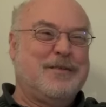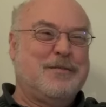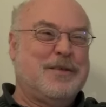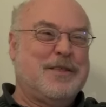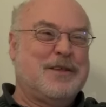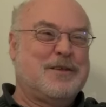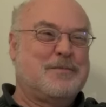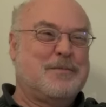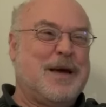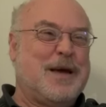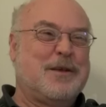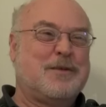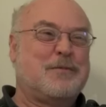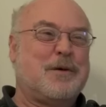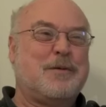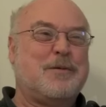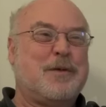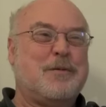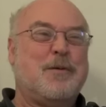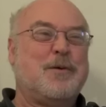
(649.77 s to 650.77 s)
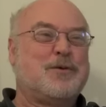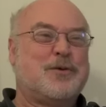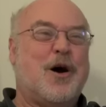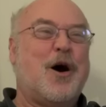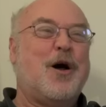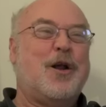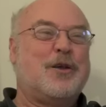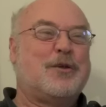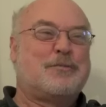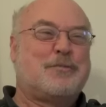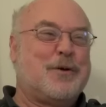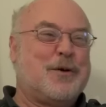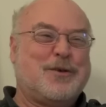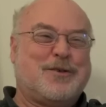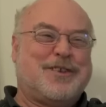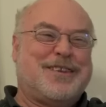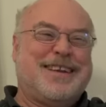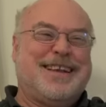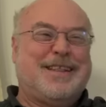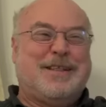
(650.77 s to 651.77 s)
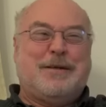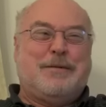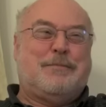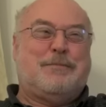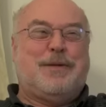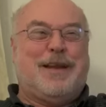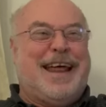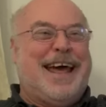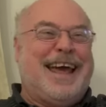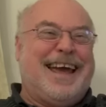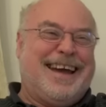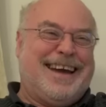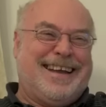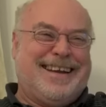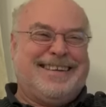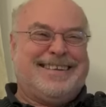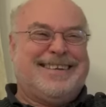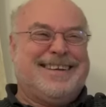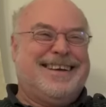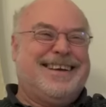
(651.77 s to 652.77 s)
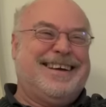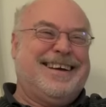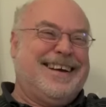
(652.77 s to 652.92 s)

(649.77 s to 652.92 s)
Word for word: I mean, this man is probably the most honest person in the plant.